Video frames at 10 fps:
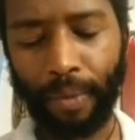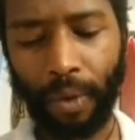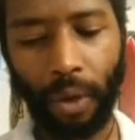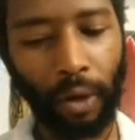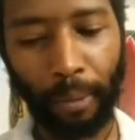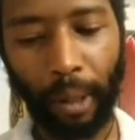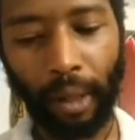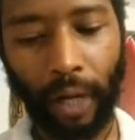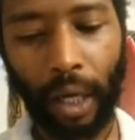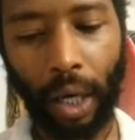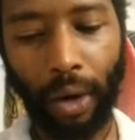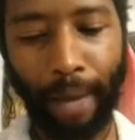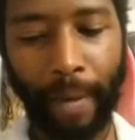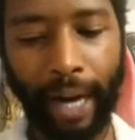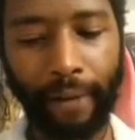North Bolivar
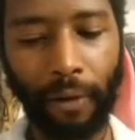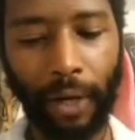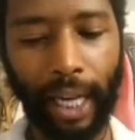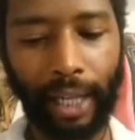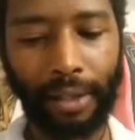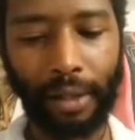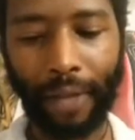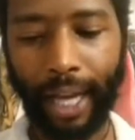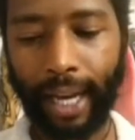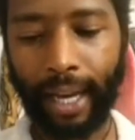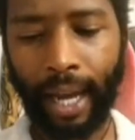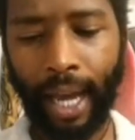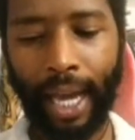Co-op bought 40 acres of land